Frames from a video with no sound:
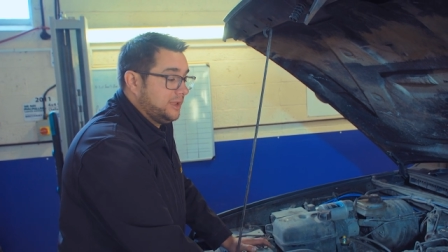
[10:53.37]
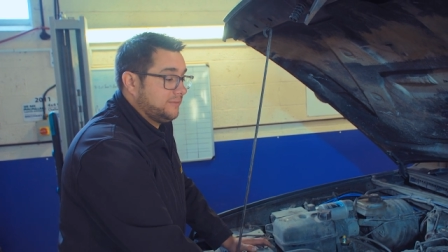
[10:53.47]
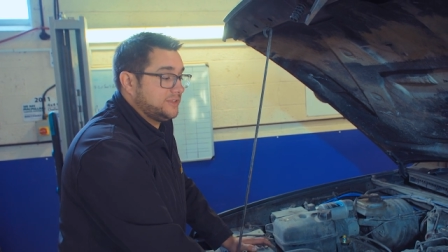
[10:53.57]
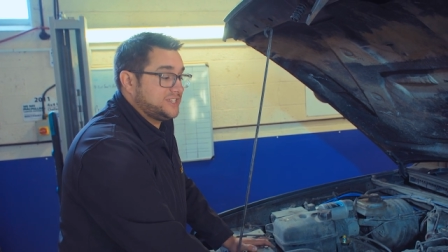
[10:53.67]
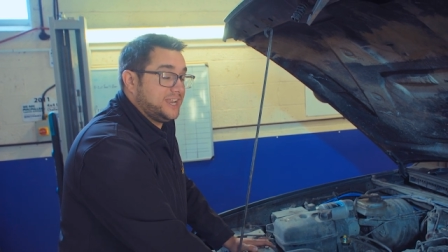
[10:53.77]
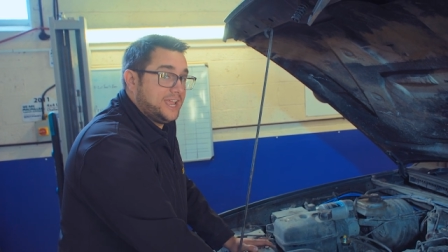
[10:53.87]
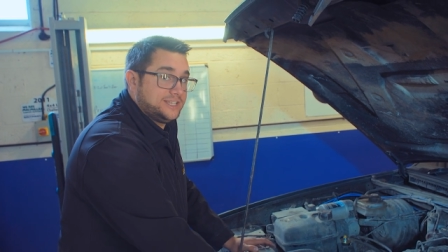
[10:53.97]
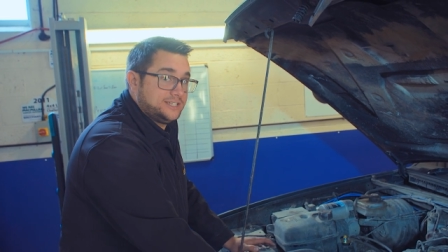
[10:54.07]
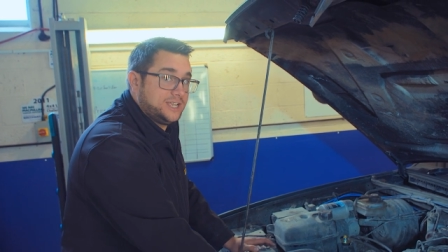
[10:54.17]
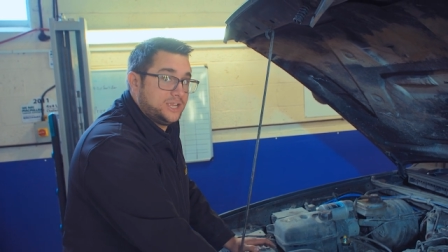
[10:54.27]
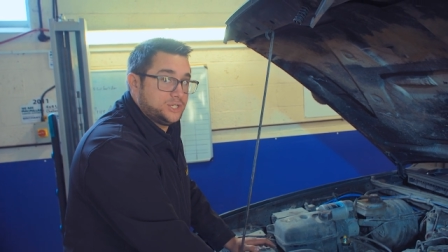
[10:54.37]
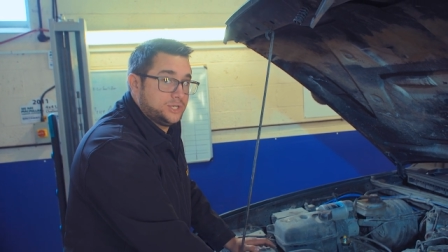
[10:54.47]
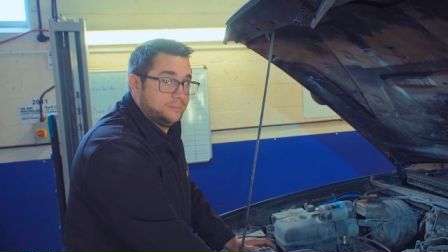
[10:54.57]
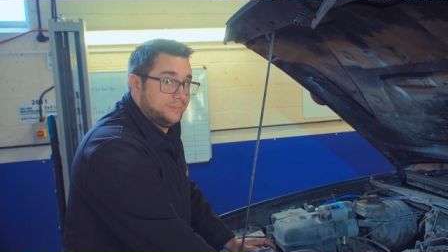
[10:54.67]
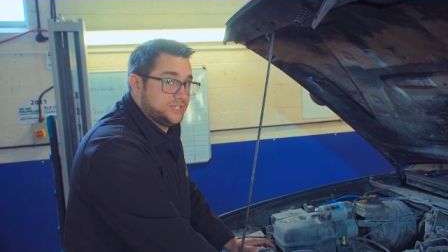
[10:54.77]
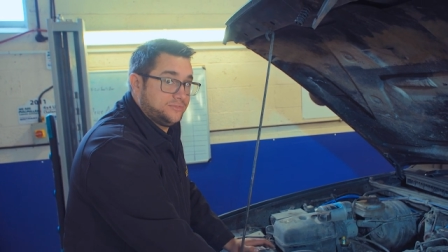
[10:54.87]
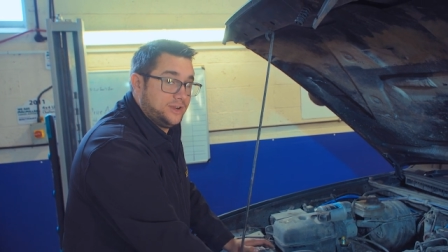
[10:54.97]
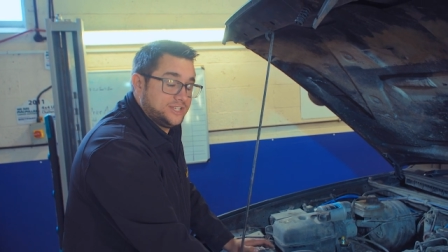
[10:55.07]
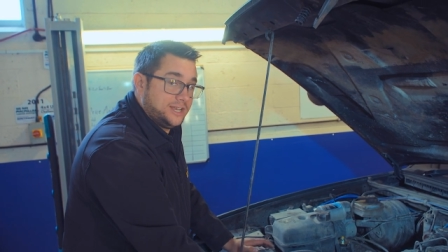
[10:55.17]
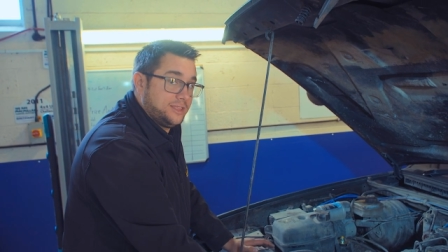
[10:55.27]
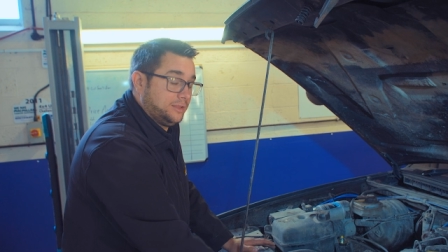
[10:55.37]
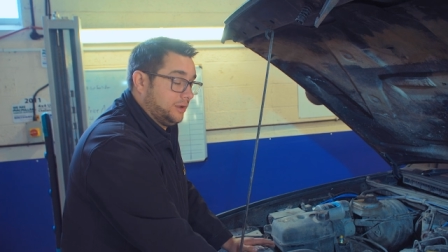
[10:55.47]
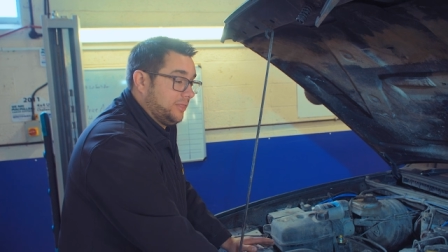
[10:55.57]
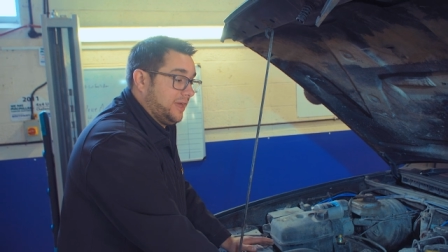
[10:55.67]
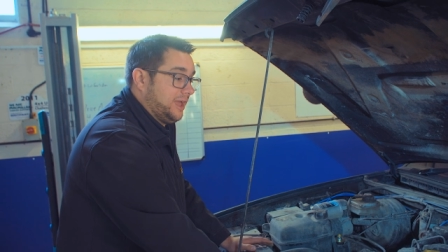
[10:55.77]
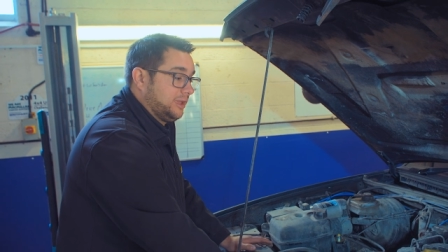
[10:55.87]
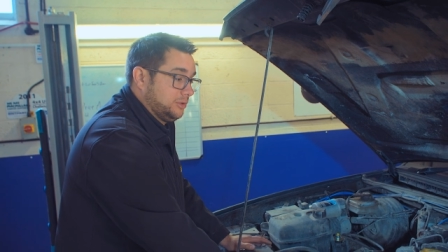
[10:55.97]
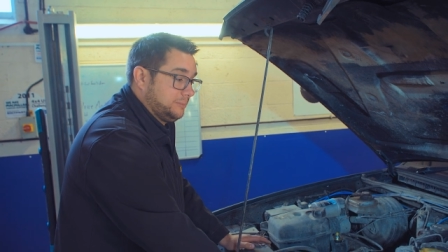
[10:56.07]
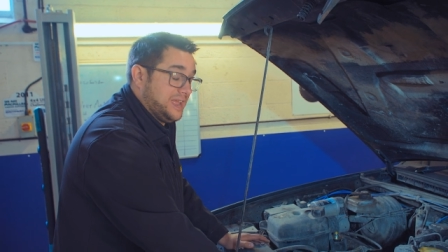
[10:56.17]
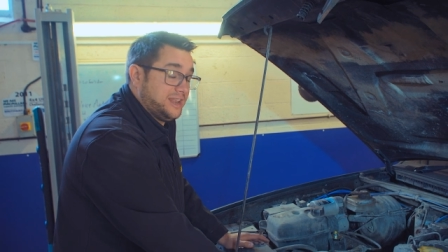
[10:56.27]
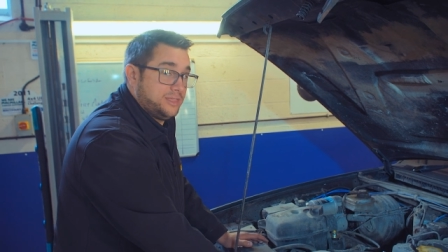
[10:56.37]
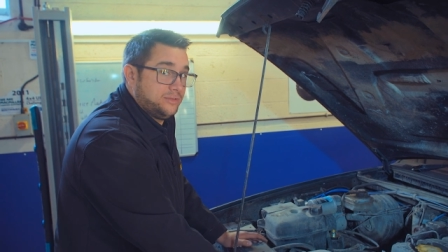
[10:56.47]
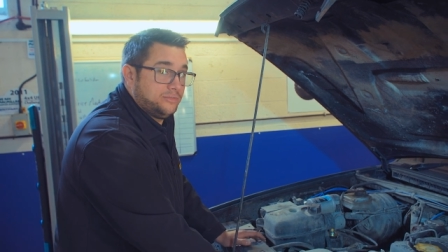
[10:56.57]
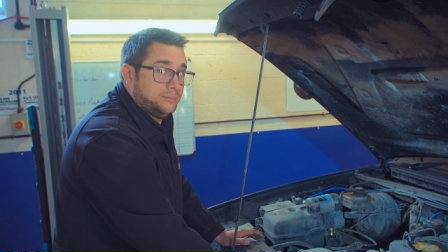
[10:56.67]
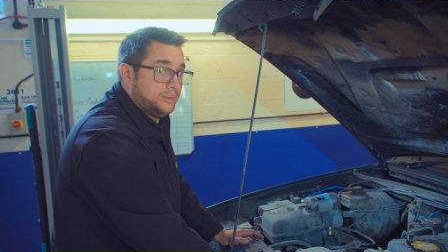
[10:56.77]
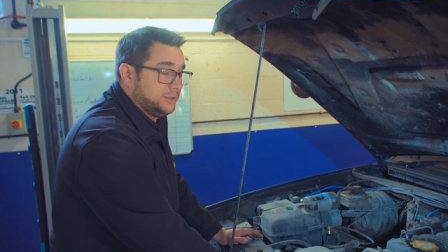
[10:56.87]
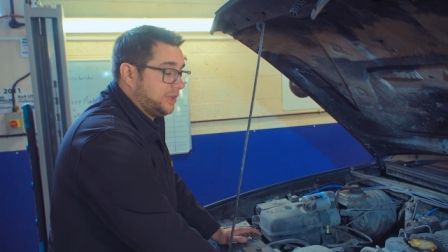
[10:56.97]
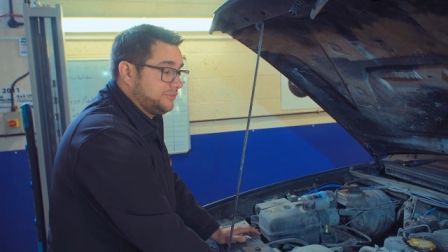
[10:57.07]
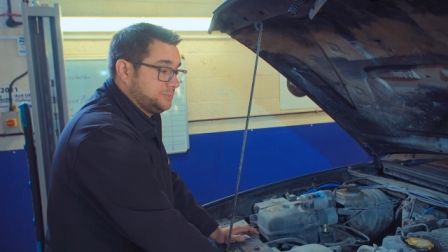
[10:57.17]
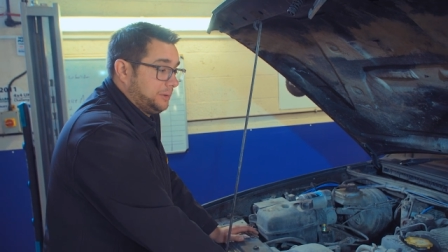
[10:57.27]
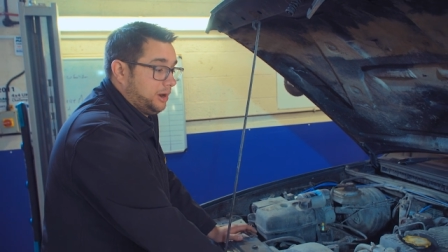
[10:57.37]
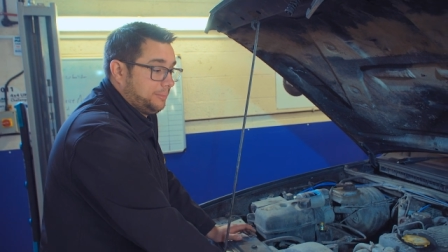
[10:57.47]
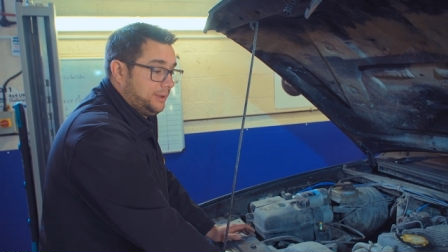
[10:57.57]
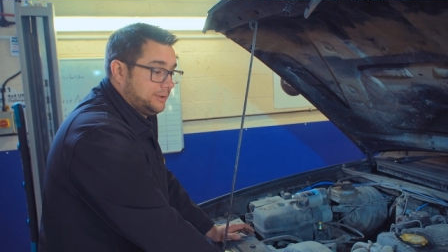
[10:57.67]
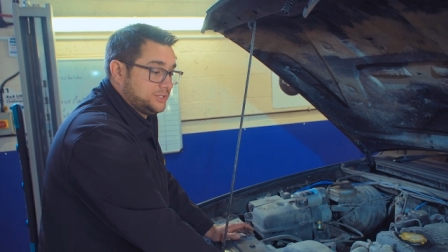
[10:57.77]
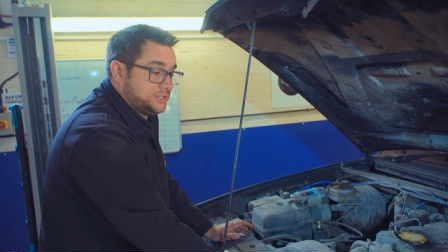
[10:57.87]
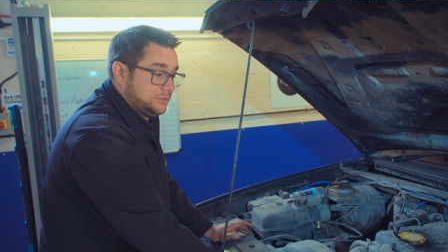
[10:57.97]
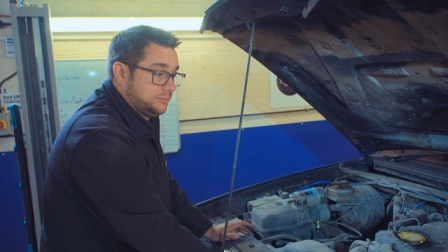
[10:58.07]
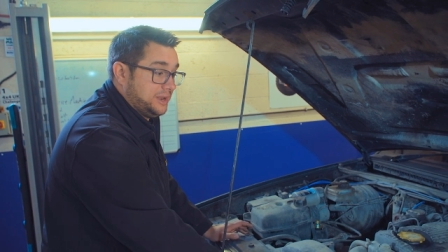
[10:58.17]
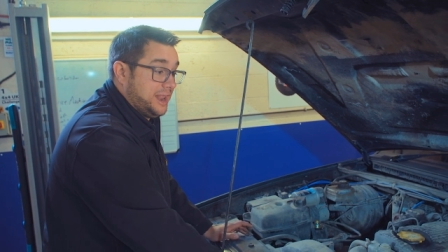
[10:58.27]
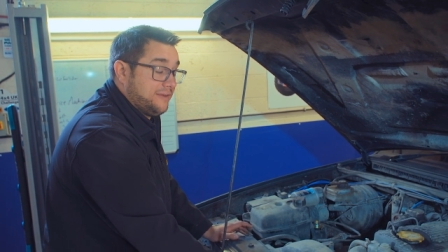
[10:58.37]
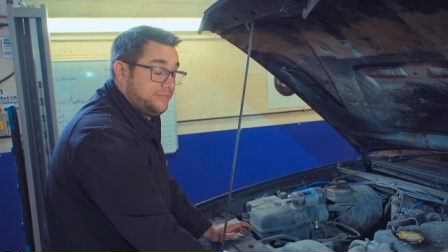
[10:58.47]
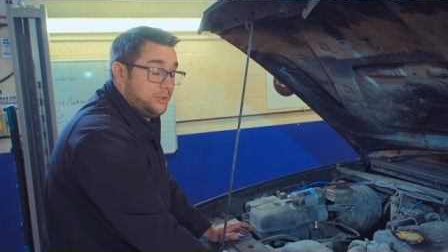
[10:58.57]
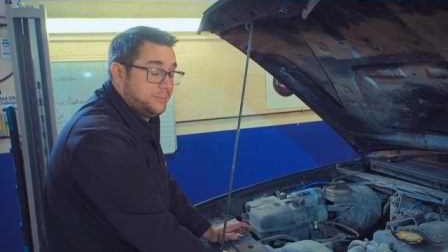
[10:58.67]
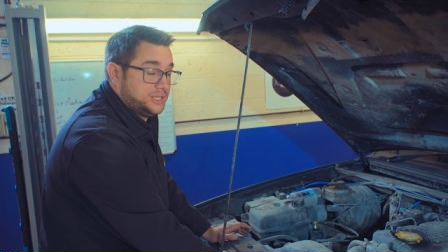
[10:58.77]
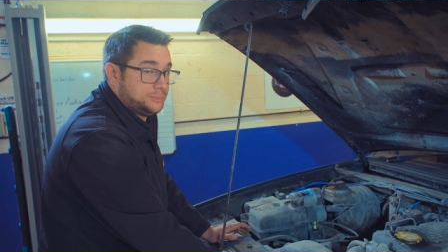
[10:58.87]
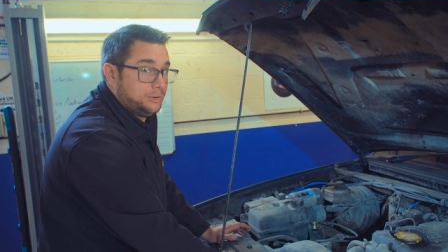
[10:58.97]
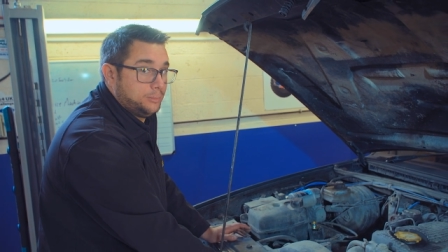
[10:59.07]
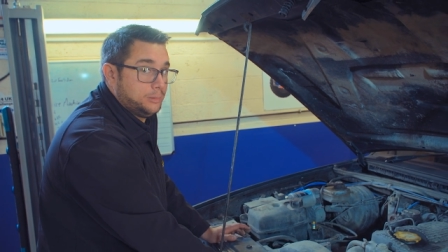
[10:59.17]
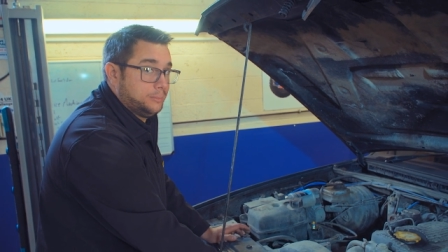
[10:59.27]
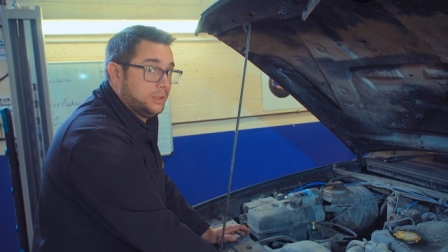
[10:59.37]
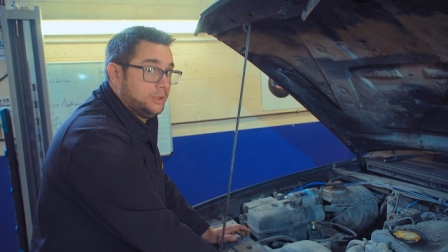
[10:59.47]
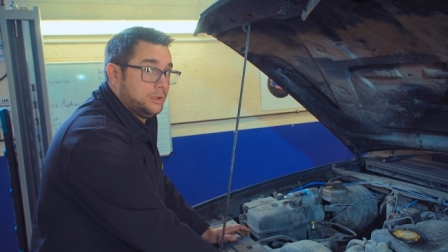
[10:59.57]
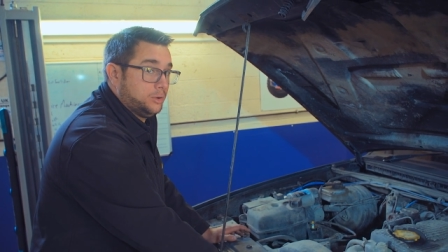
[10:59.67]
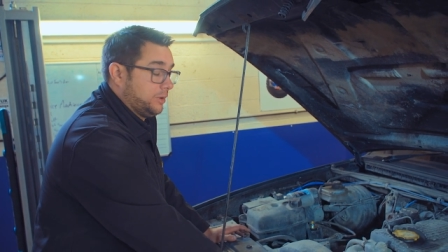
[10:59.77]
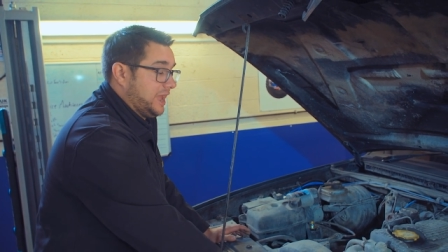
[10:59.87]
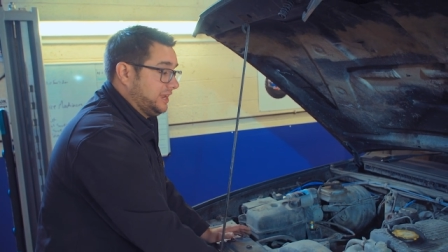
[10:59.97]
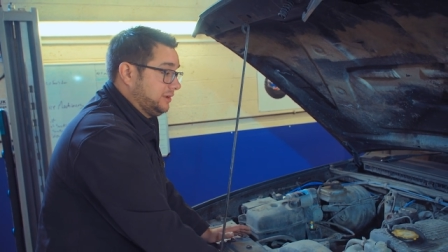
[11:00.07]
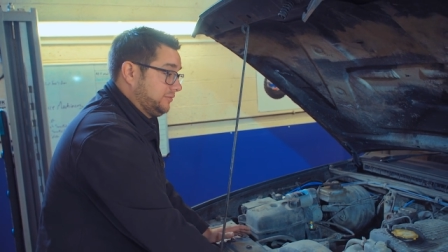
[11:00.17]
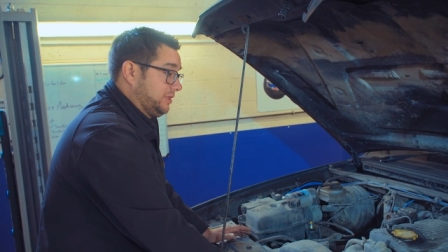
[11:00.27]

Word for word: If there's any hesitation, misfires, anything like that, it could be anything from duff spark plugs to an airflow meter problem or any of